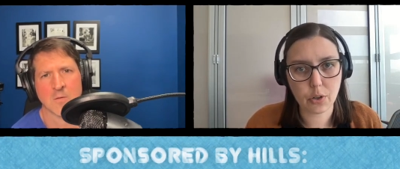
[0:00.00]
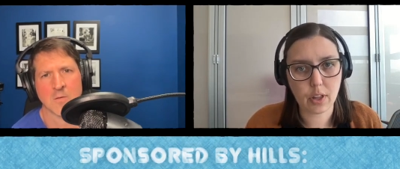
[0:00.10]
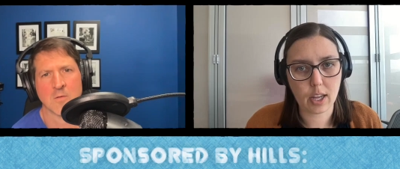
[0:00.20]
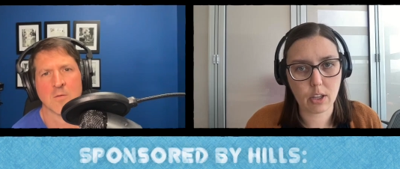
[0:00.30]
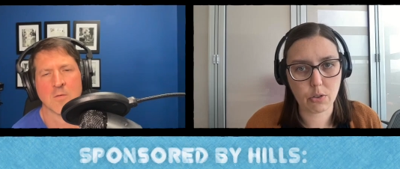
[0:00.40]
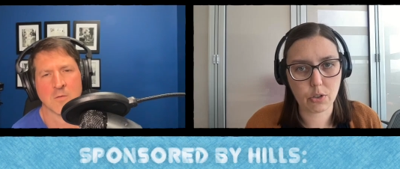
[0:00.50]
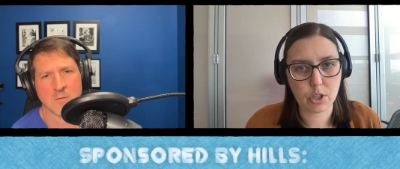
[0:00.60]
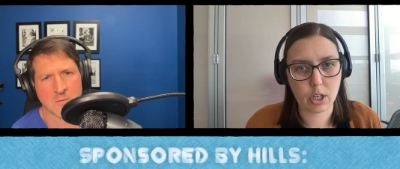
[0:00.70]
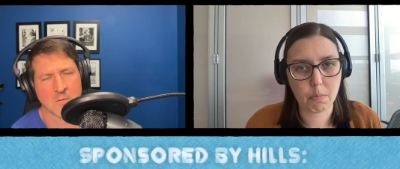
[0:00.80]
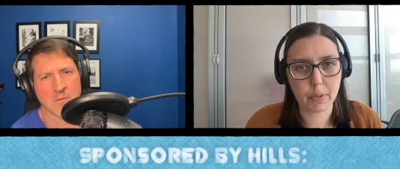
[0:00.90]
Speaker 1: so that you
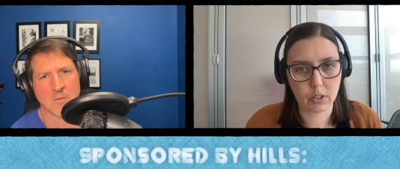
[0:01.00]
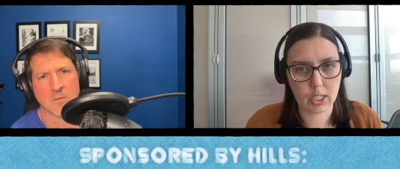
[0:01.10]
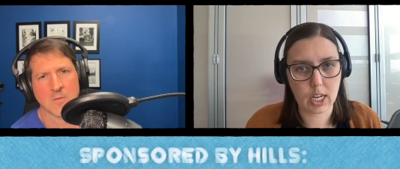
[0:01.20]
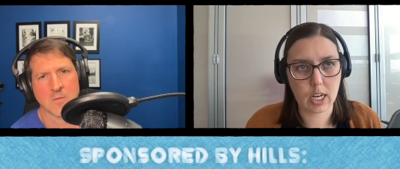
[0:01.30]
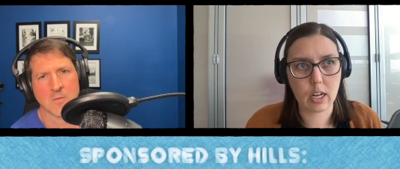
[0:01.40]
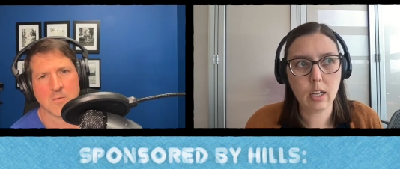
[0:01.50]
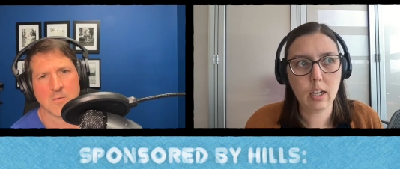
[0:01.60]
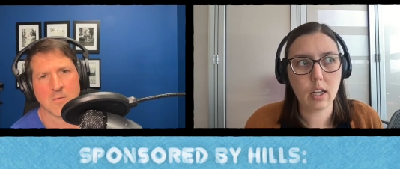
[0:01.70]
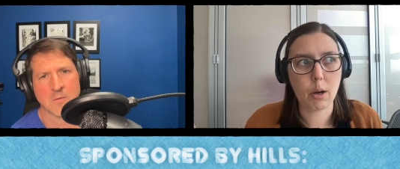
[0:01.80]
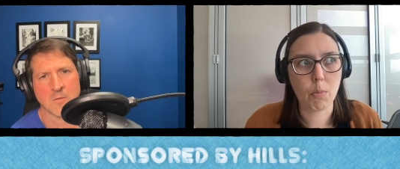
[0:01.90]
start building
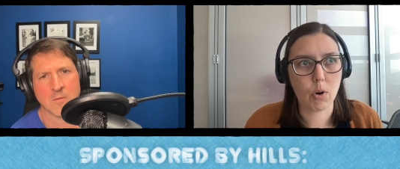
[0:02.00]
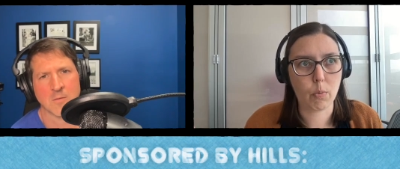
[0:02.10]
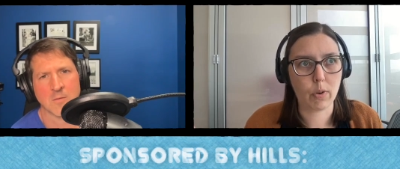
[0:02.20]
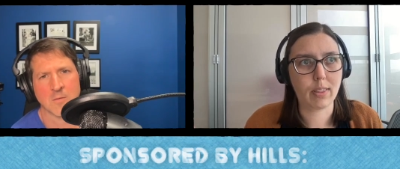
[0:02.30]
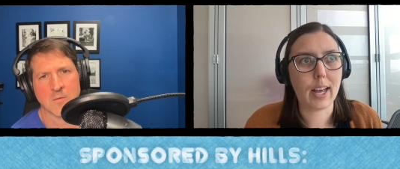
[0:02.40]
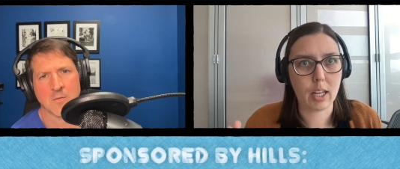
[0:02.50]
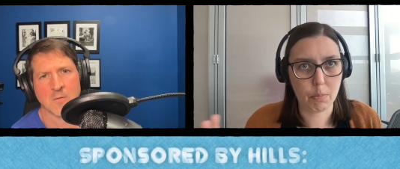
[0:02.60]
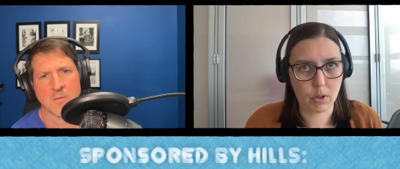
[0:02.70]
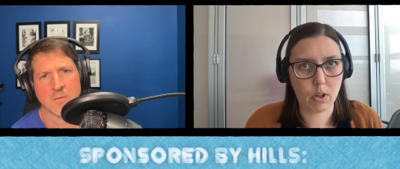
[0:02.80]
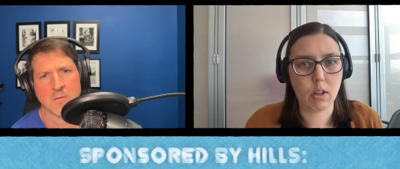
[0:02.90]
a more
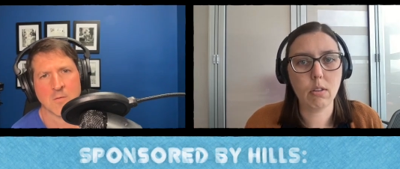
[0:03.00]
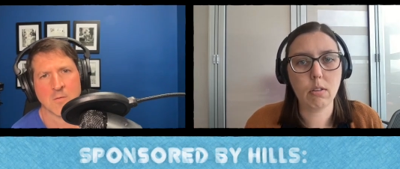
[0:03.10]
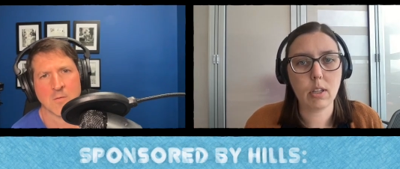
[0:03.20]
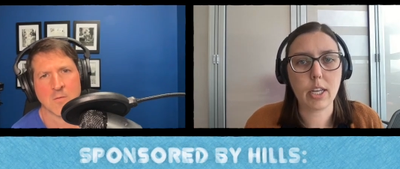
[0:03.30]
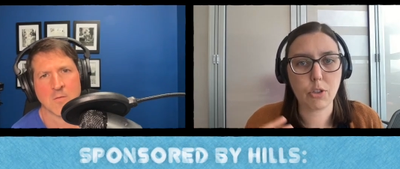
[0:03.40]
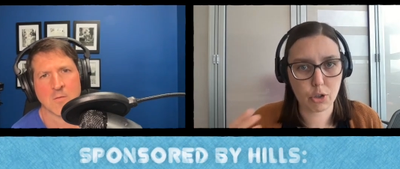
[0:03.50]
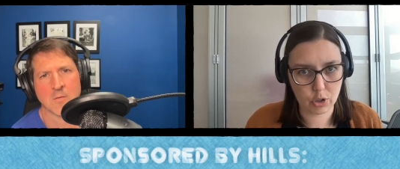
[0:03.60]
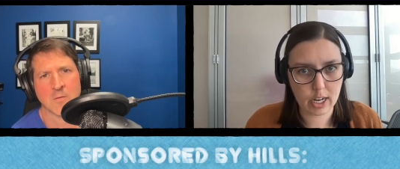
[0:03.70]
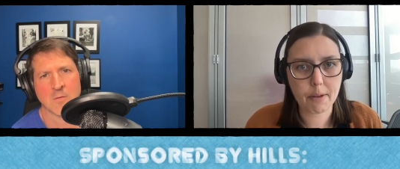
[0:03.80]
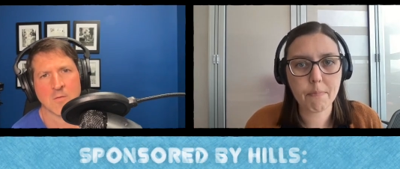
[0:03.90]
reliable
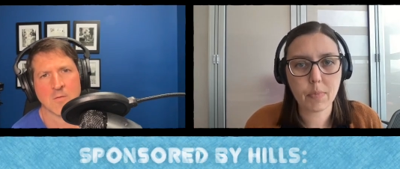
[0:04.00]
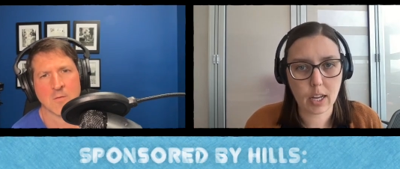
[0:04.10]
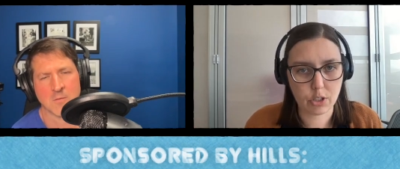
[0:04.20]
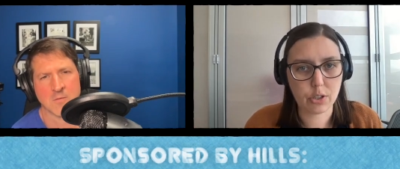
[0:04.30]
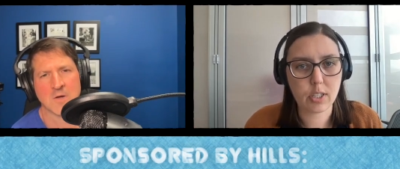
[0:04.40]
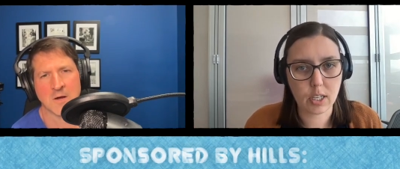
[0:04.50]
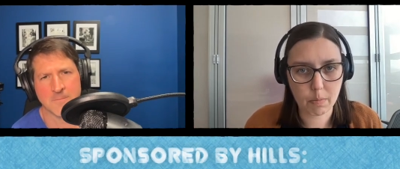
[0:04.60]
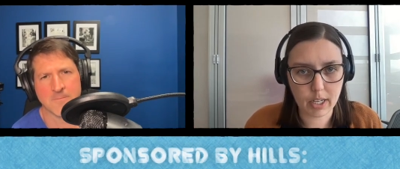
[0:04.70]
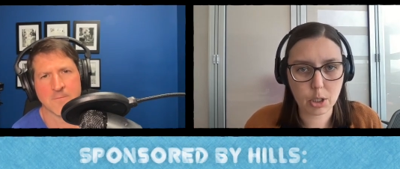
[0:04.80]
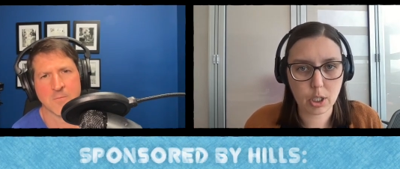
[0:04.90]
history as yeah. you're
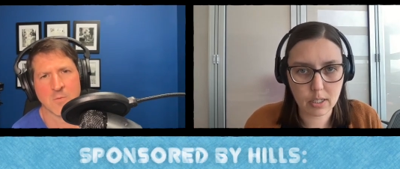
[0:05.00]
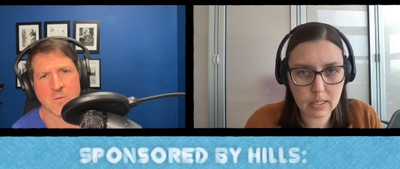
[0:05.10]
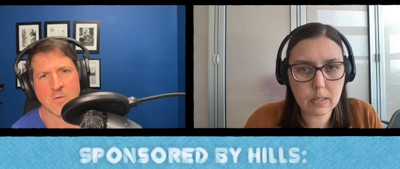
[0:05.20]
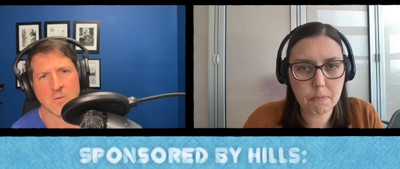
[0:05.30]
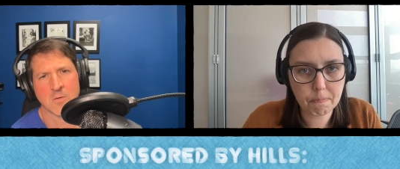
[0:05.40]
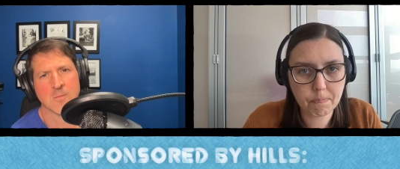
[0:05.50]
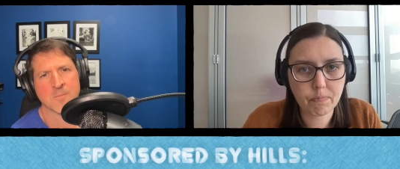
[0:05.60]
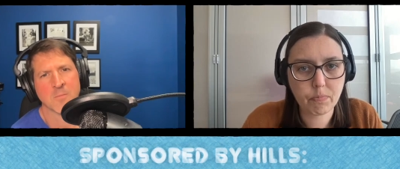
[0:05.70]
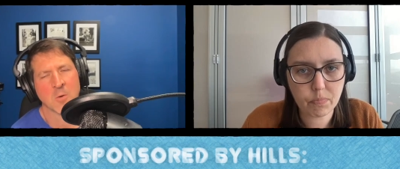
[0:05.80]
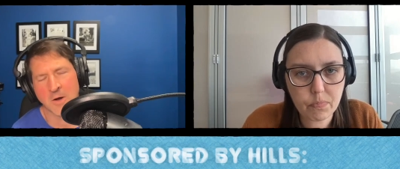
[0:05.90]
seeing patients.
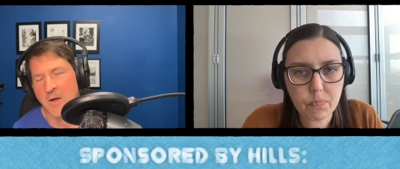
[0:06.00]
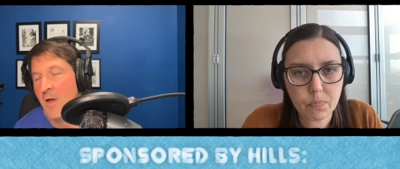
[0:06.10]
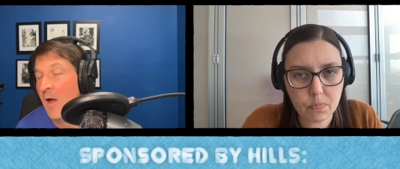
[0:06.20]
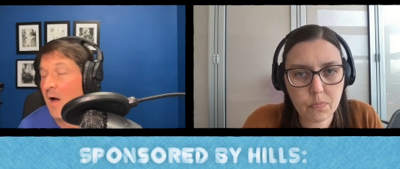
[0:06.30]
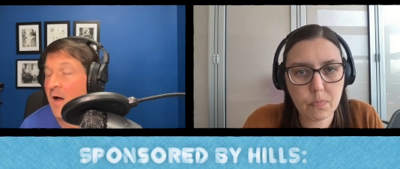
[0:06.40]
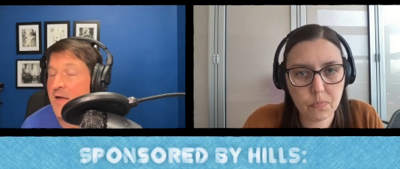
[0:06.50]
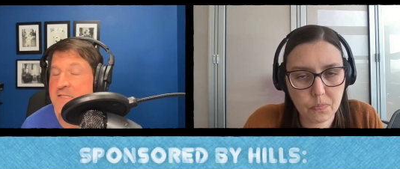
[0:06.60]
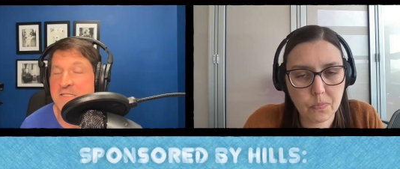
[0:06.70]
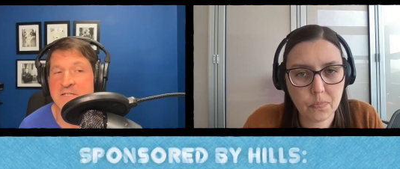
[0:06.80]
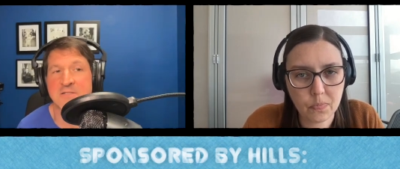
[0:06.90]
Speaker 2: Okay. I
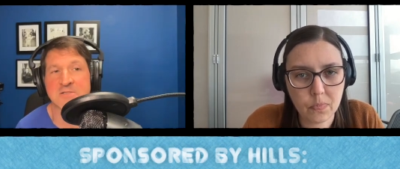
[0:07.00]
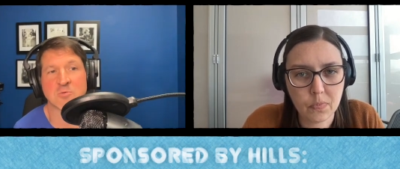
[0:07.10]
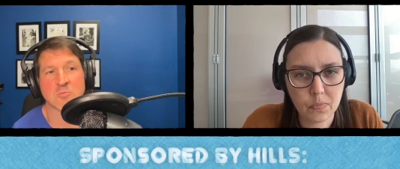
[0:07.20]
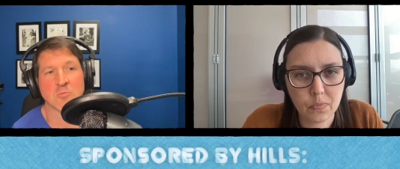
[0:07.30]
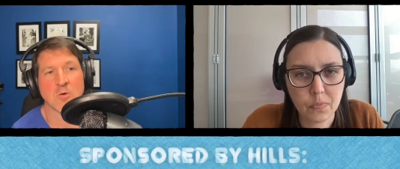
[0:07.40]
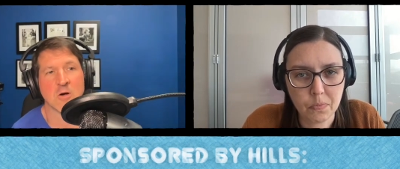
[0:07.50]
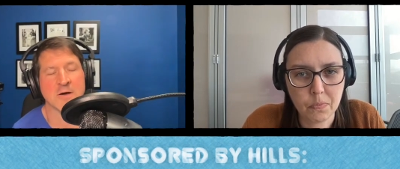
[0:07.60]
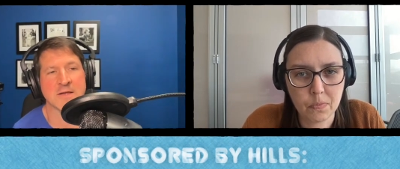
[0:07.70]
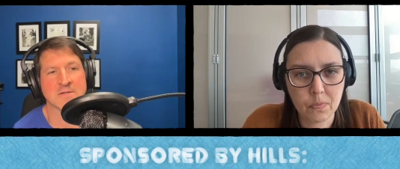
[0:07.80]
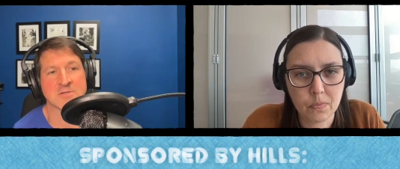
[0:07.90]
tend to run
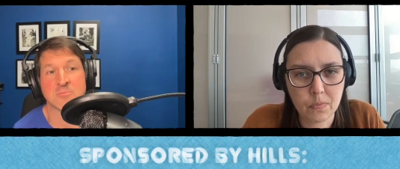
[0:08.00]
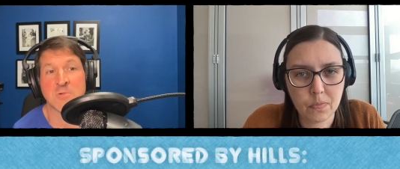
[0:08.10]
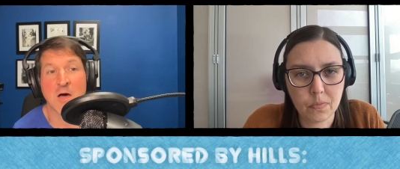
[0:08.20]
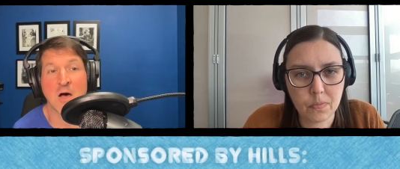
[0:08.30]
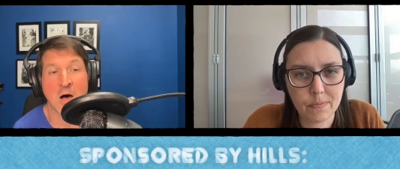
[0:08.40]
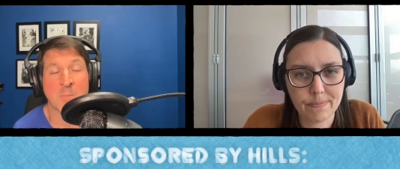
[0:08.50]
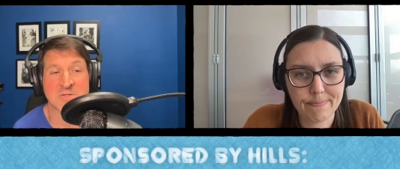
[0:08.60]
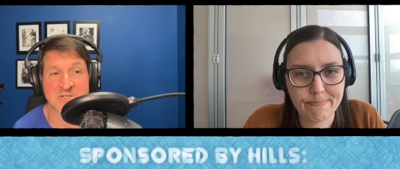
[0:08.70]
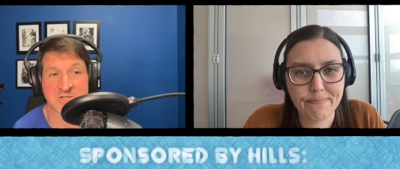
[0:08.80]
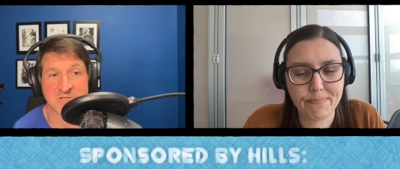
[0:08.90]
into not
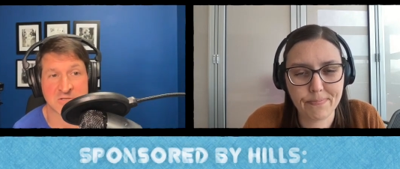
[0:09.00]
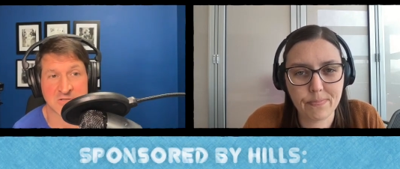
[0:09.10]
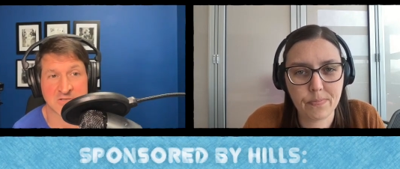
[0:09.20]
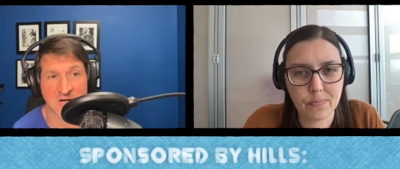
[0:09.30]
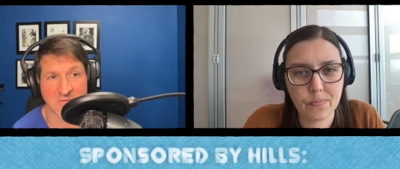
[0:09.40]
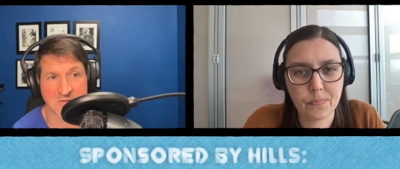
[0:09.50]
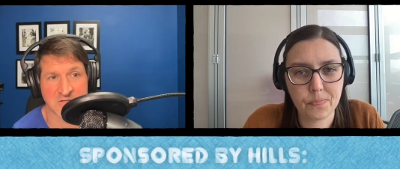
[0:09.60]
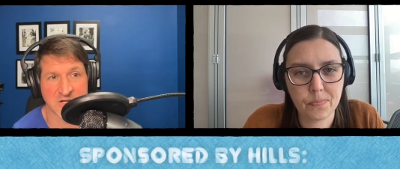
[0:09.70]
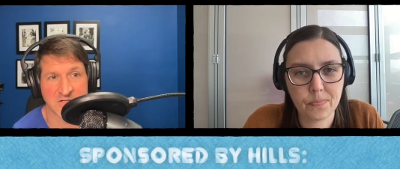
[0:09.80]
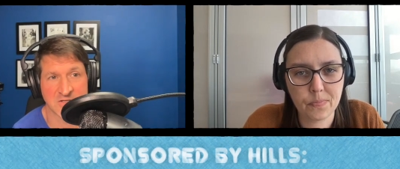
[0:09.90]
opposition to this
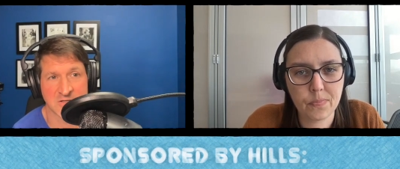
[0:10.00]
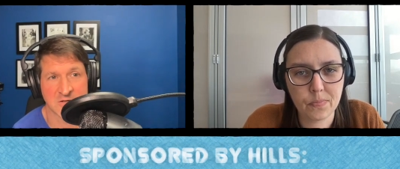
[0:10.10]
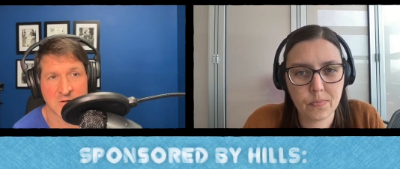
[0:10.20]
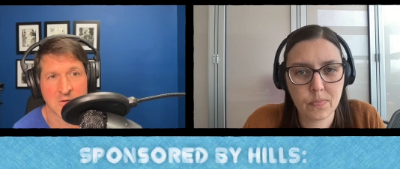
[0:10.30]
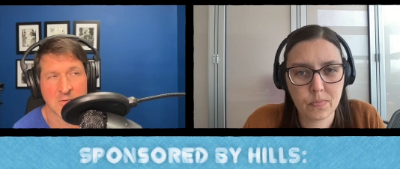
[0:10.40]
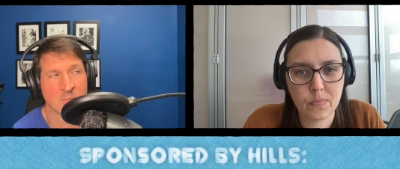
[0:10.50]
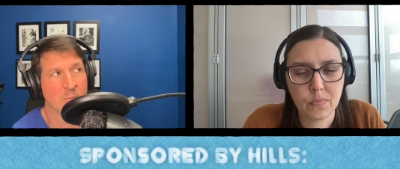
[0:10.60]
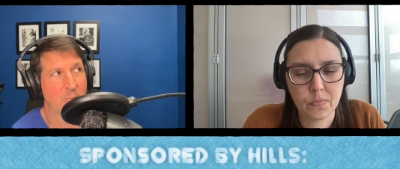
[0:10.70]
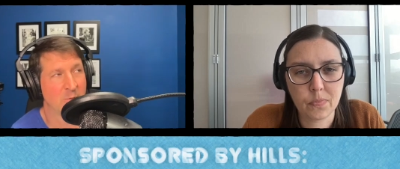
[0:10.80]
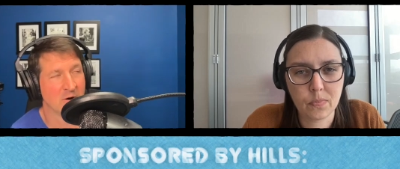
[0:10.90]
conversation,
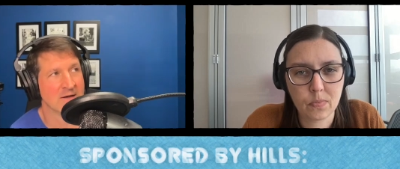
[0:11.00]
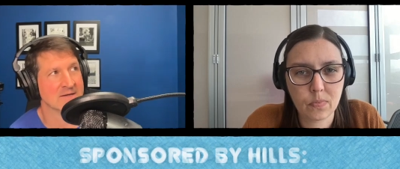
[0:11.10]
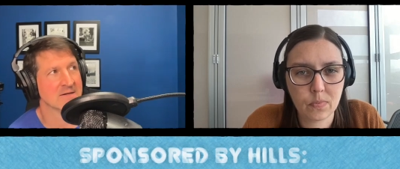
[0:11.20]
but